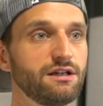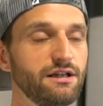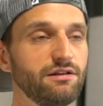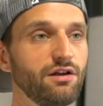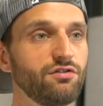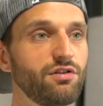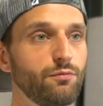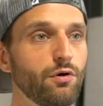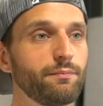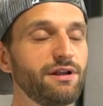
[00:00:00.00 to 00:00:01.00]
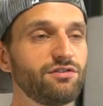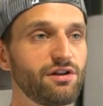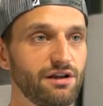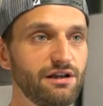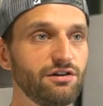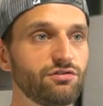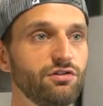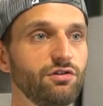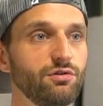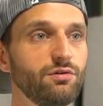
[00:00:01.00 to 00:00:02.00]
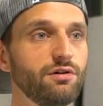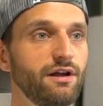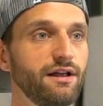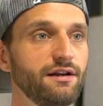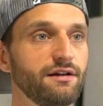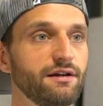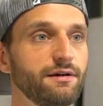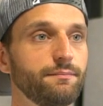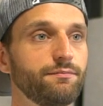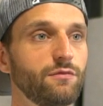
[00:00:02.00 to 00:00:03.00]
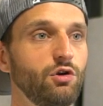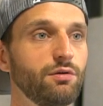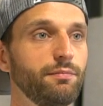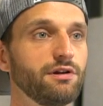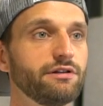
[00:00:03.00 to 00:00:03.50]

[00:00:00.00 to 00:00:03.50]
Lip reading: it does the one piece that it needs to do, and you can